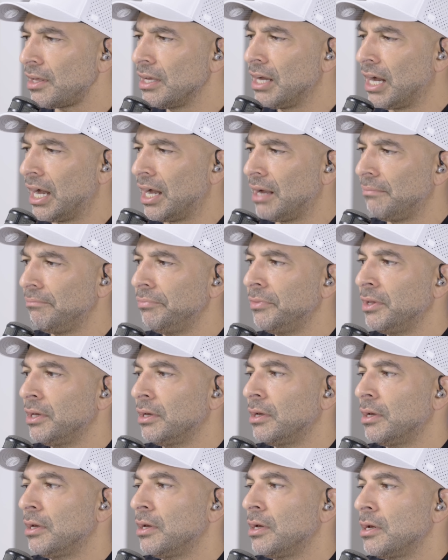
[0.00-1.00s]
Um,
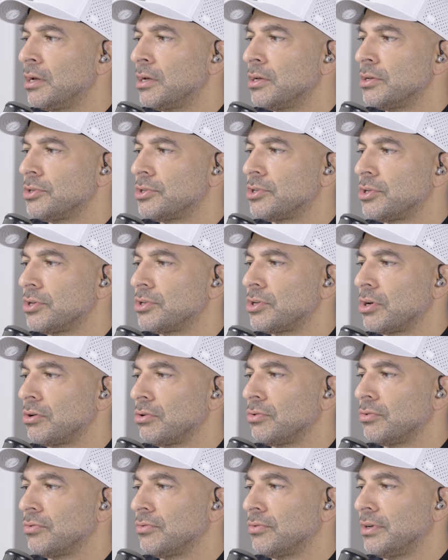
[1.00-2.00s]

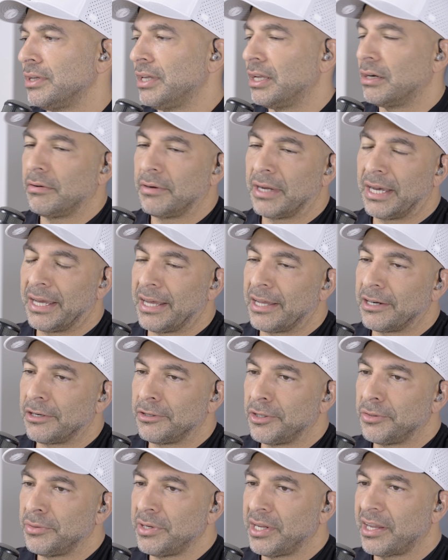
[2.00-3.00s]
so you know, I, I
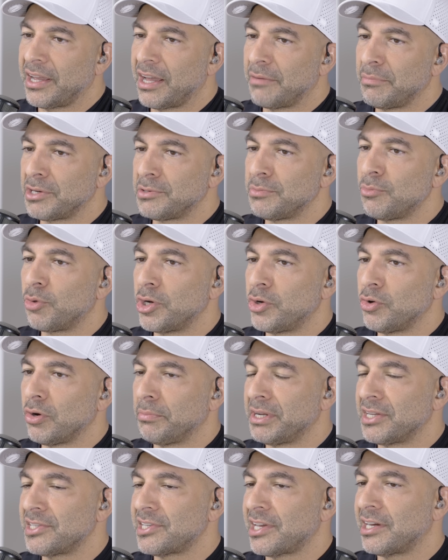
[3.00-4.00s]
don't know, Nick, how much more do you
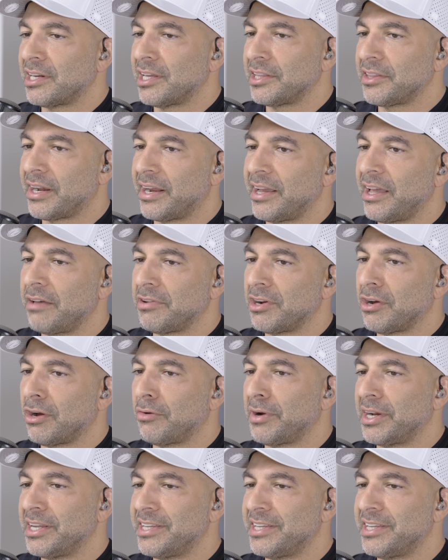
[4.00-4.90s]
want me to say on it that I haven't already